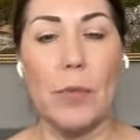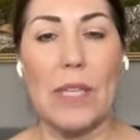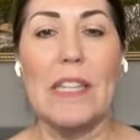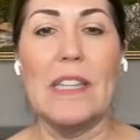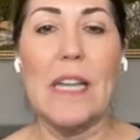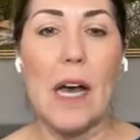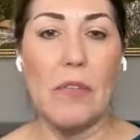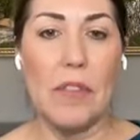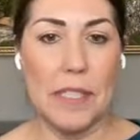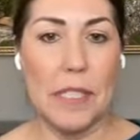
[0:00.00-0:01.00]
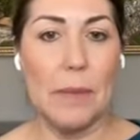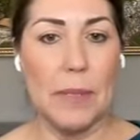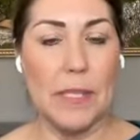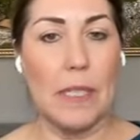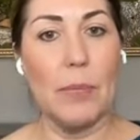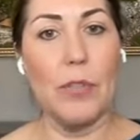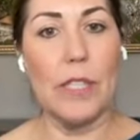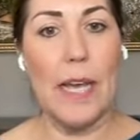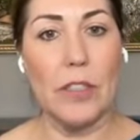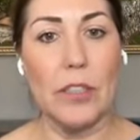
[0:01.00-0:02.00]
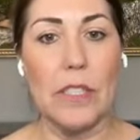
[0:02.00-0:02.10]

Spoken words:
We love the deepest in the protector.